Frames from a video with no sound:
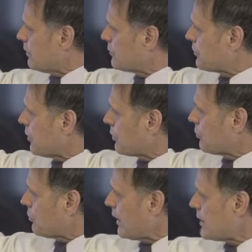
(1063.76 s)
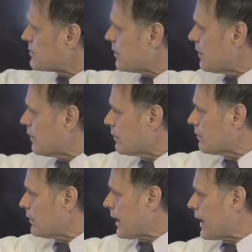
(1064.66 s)
so it creates
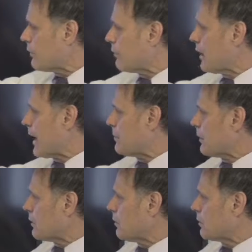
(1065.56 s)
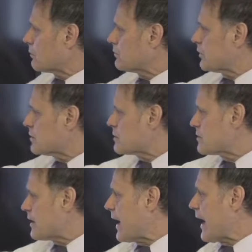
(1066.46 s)
an out of alignment look such
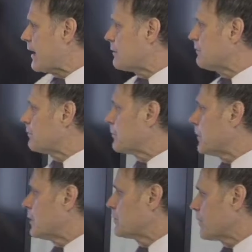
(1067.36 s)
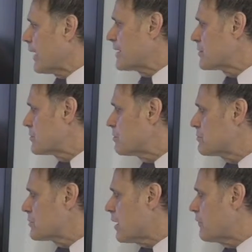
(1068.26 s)
as that. So that's a too
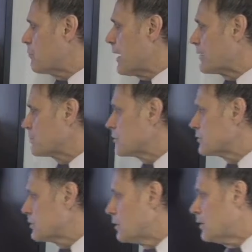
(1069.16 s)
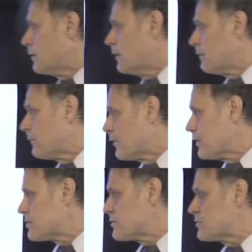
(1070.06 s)
soft mattress.
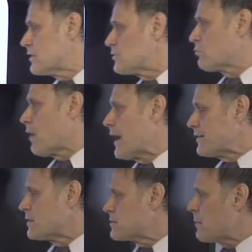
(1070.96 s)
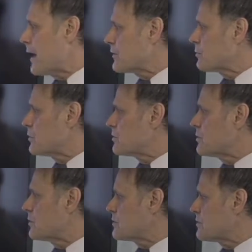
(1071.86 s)
This is just right. This mattress,
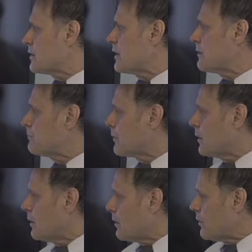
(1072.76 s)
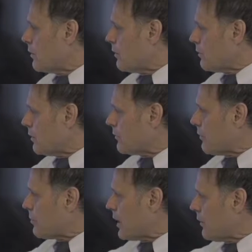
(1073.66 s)
you can see
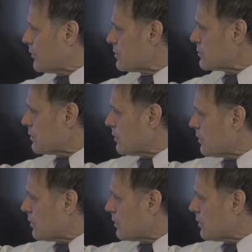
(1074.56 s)
the pelvis